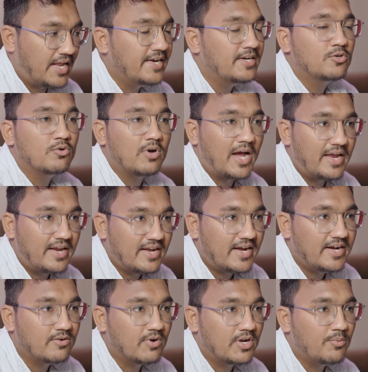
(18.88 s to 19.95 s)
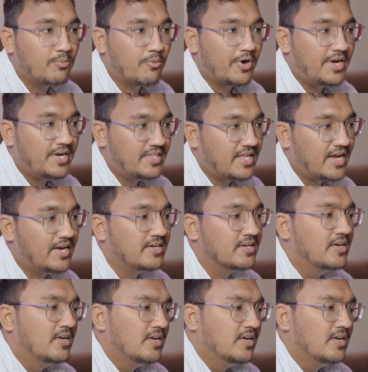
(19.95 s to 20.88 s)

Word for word: like to highlight one point that